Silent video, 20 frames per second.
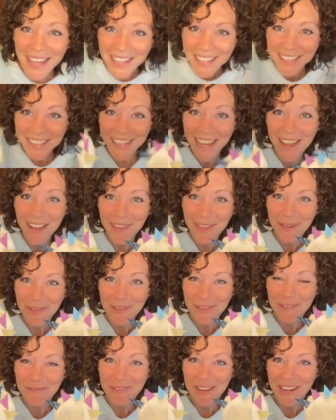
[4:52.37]
Now that
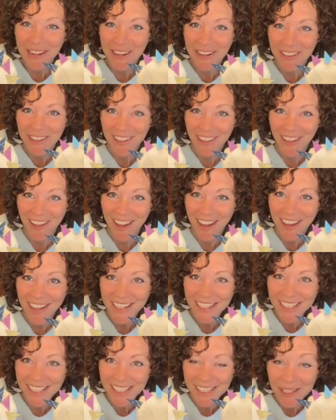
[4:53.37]
we've made our
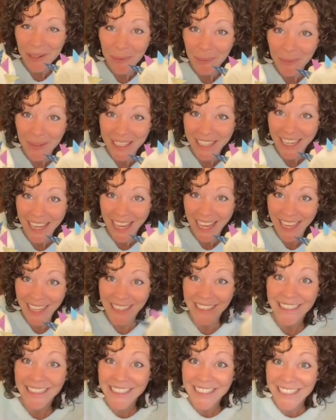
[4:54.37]
claws, we
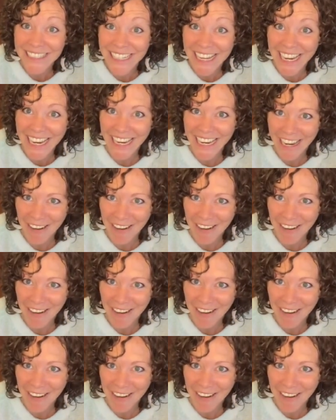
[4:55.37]
can dig.